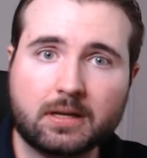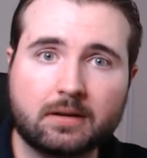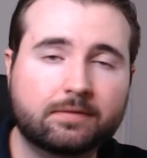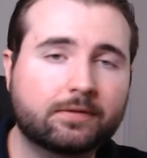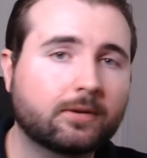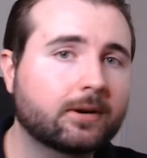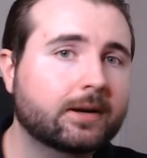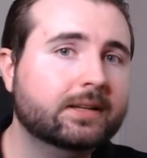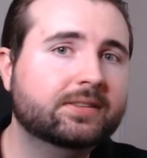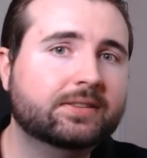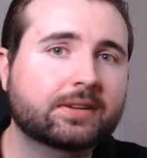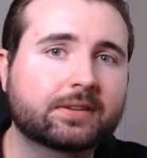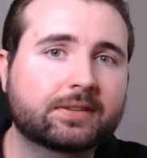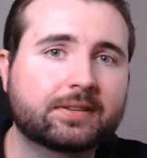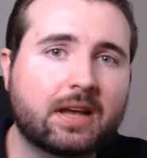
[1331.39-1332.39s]
For
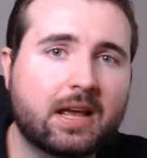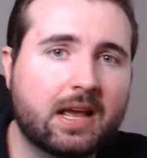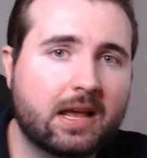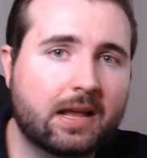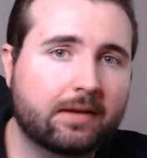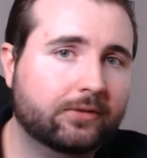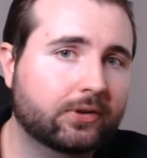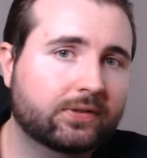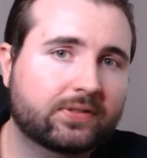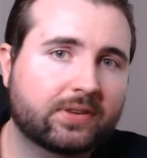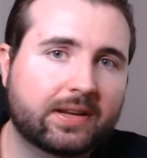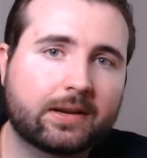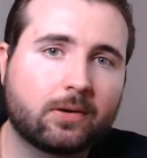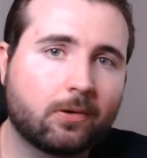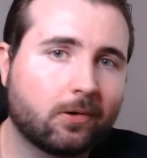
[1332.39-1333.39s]
instance, if you
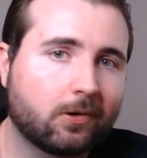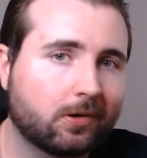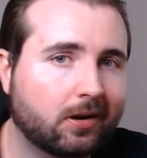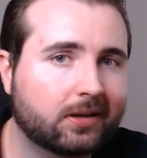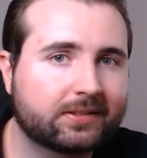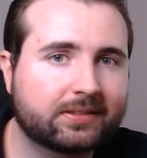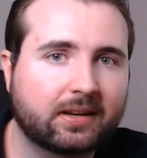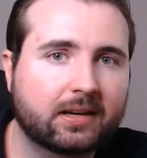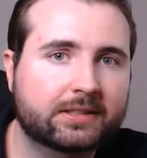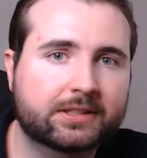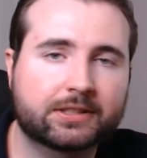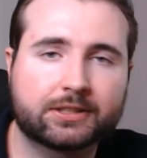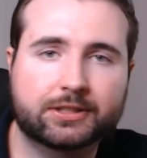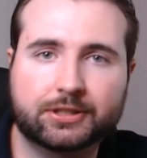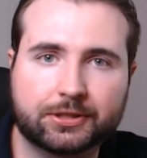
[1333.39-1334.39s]
see an
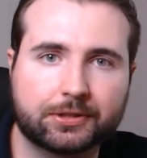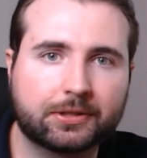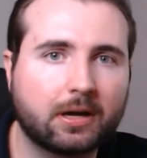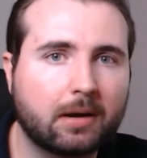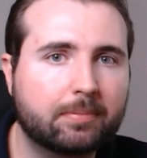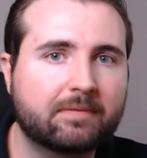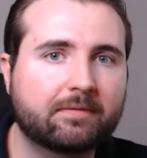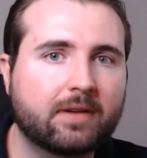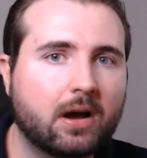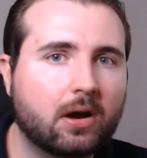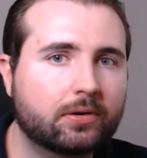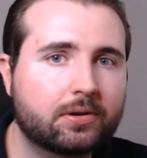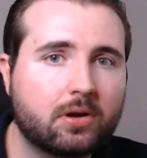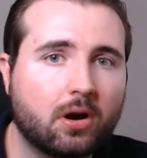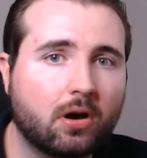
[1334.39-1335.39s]
organization shoot up in
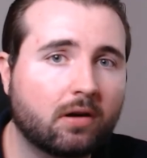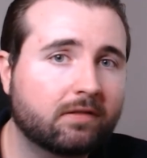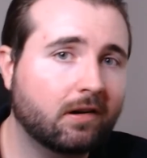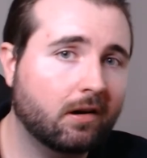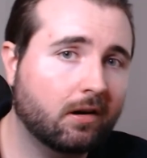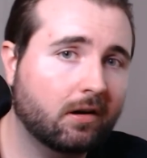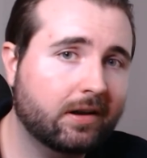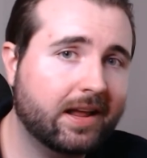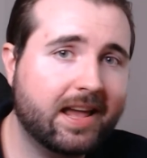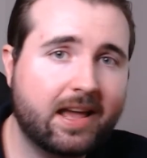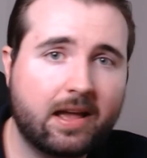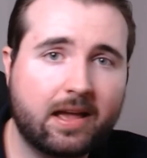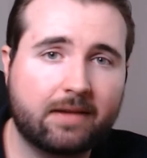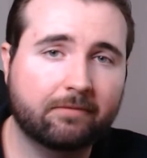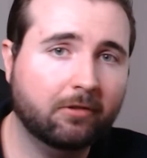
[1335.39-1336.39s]
value off hot
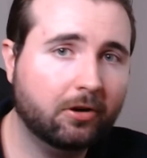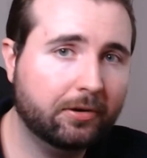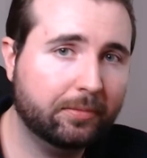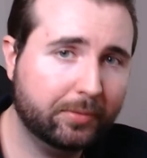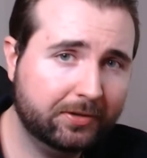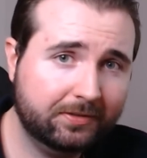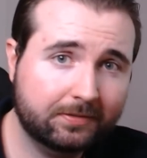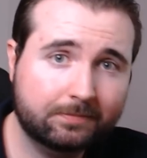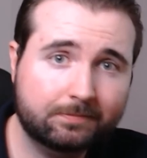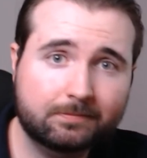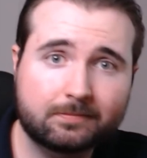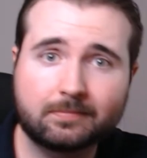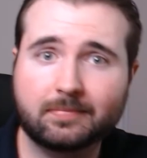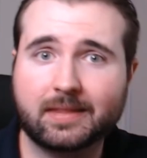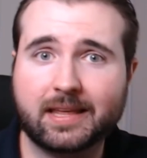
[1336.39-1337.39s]
air and rumors,
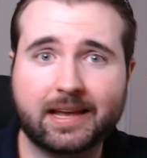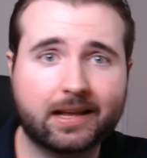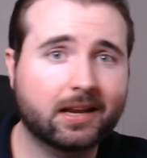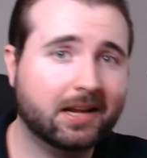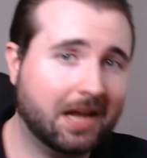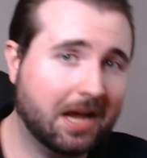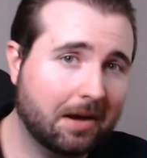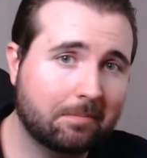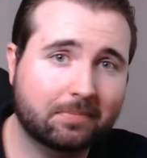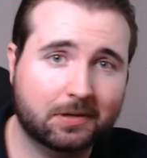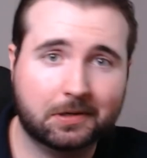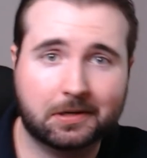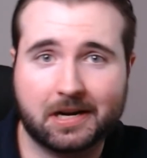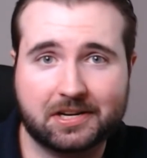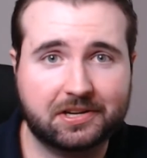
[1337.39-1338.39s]
they're going to come
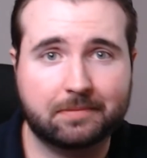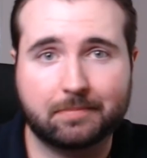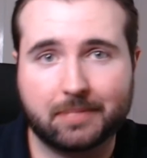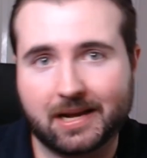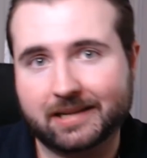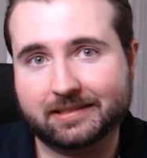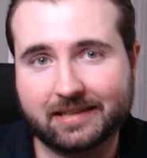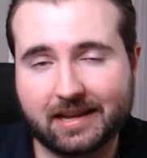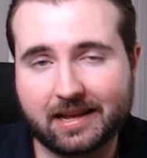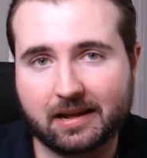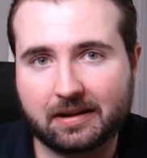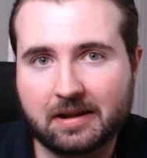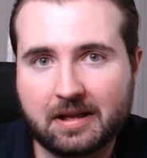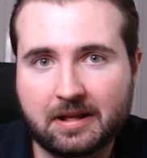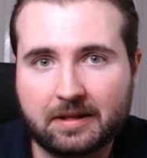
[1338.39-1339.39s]
crashing back down.